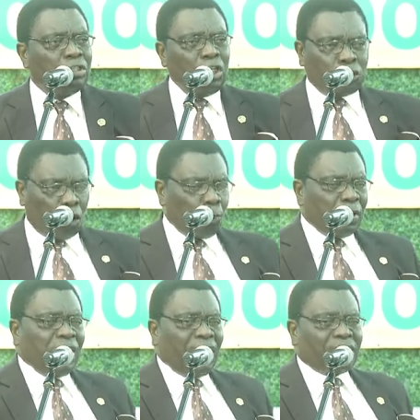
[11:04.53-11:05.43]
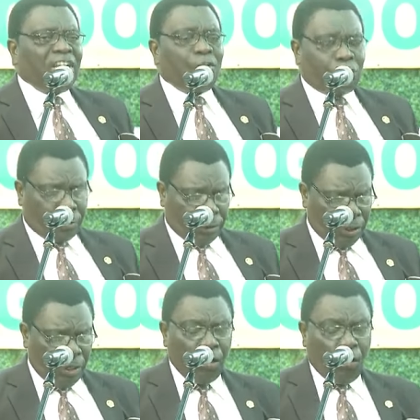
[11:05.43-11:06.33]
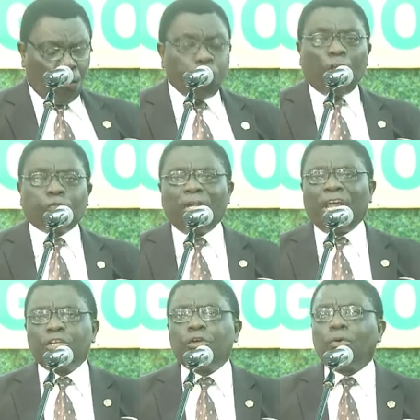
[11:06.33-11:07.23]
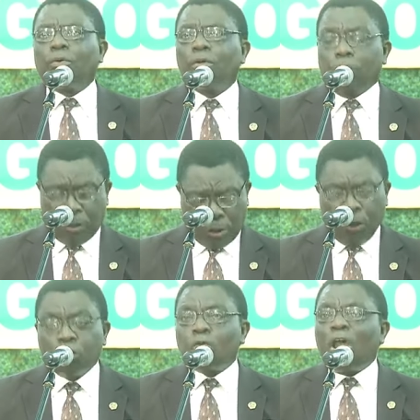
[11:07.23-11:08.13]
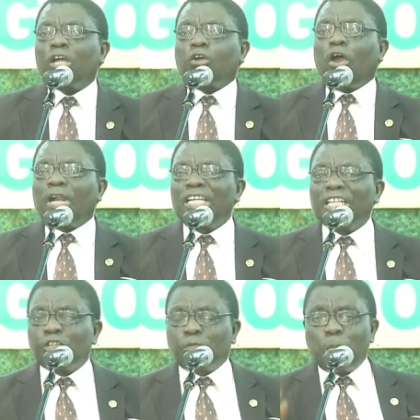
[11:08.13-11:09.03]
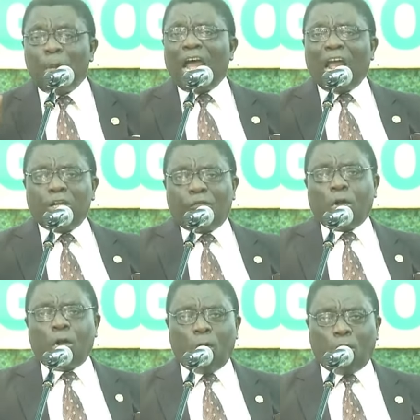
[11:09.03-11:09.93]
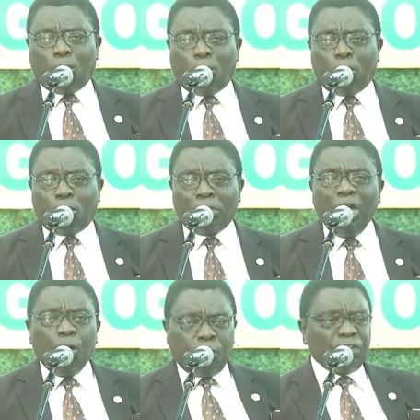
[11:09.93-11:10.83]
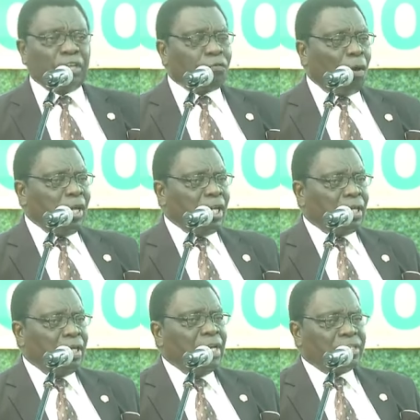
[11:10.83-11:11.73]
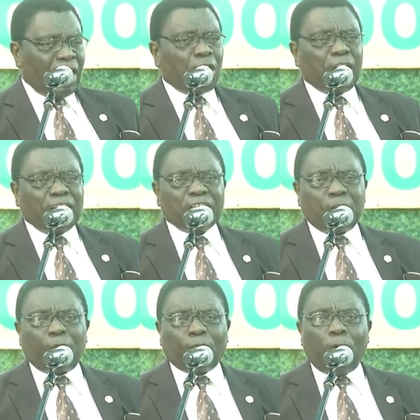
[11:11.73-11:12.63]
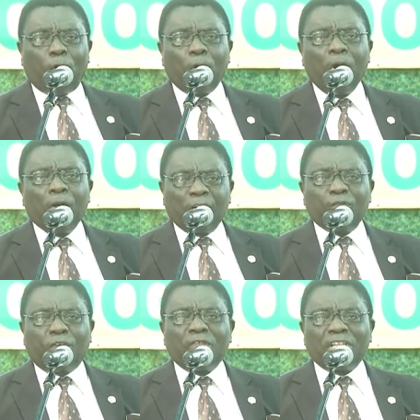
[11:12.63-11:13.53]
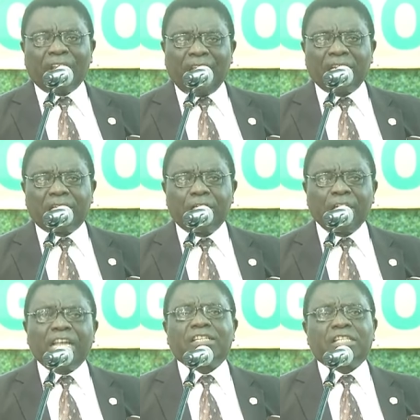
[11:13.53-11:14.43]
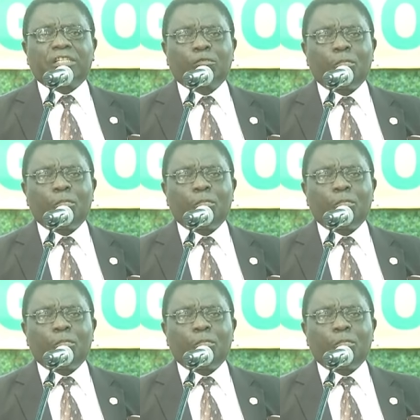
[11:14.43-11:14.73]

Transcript: She thought within herself, what will I do to encourage this man of God? Please read for me. Second Kings chapter 4, Reading from verse 8. Yes.